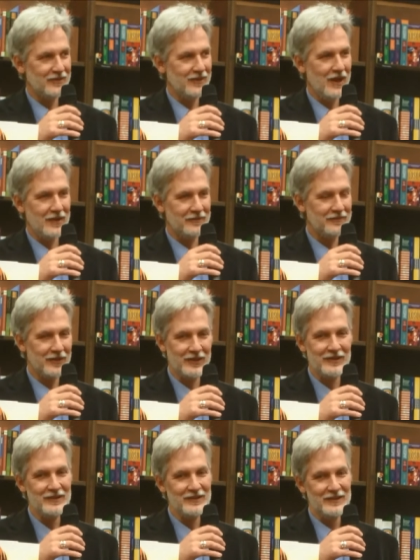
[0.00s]
a lot of
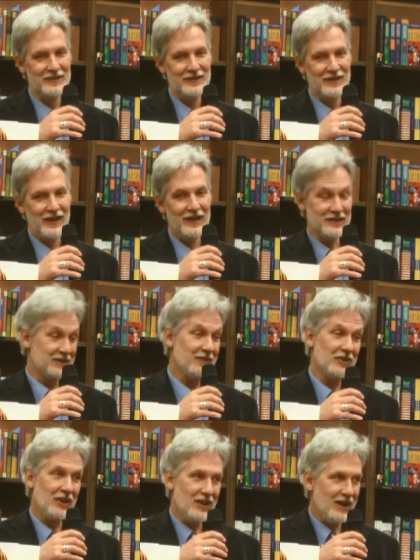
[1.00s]
fun, and it's
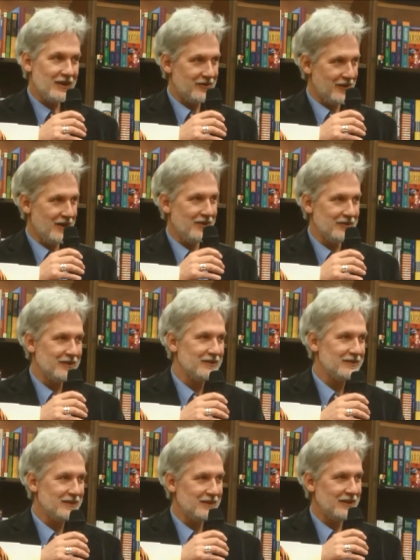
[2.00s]
covered a lot of ground
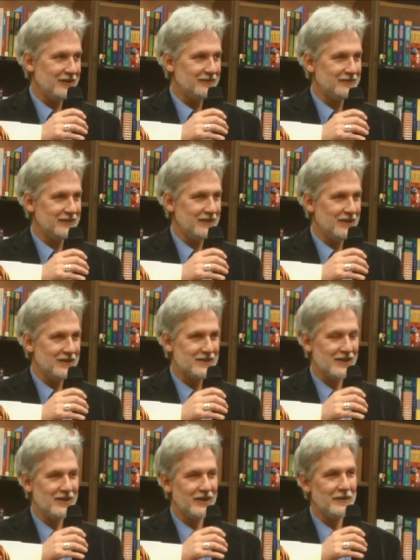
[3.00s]
in the in the
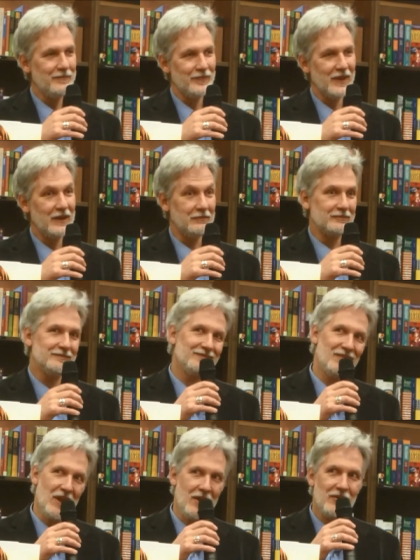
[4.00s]
saga. And
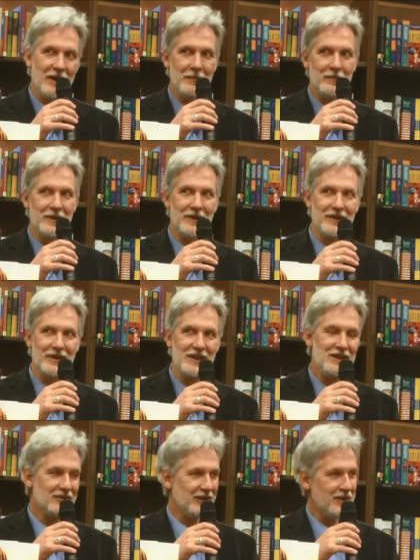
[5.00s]
now I'm
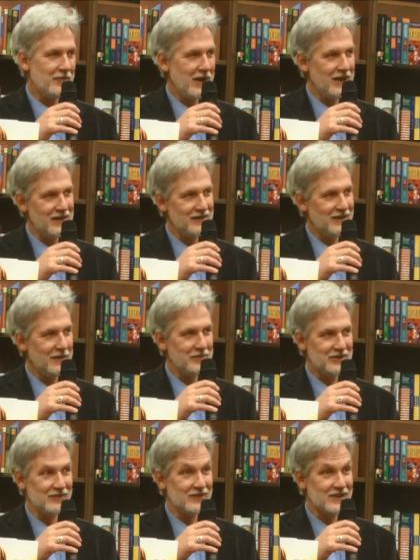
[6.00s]
eagerly awaiting
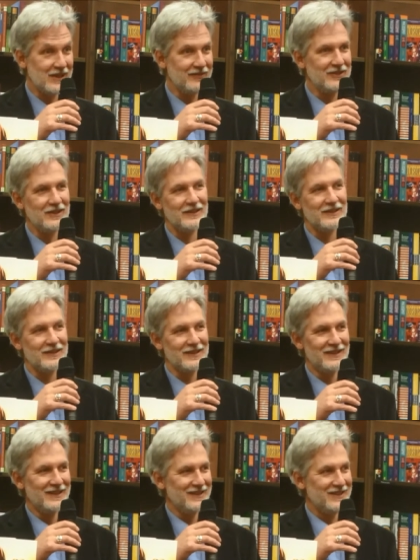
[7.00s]
Episode Seven and
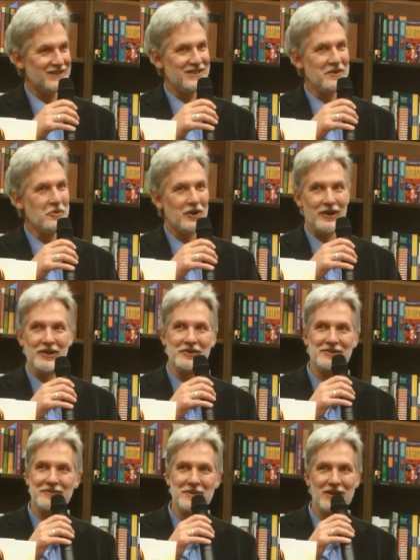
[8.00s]
to see where it
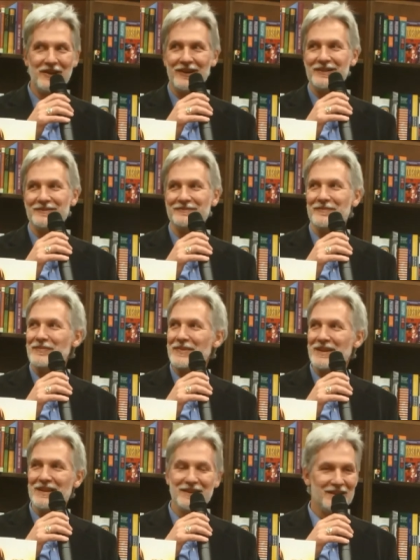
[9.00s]
goes from here.
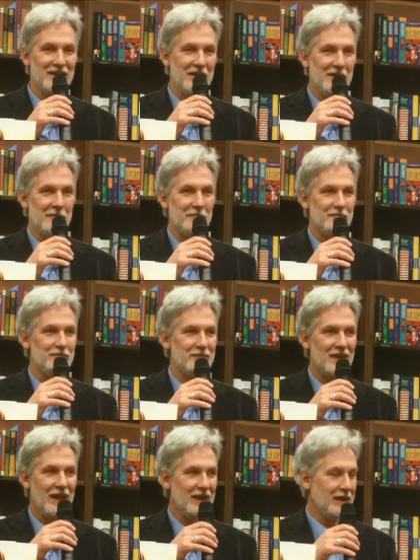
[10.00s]
Uh,
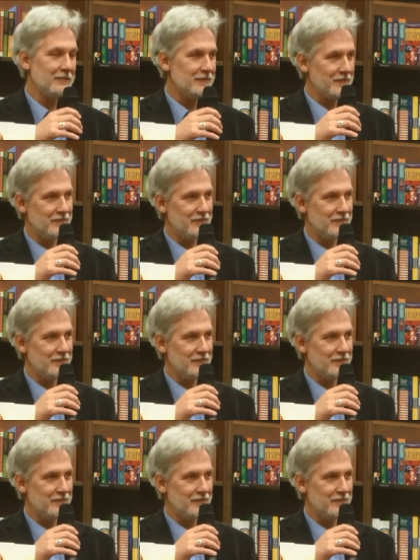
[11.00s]
and I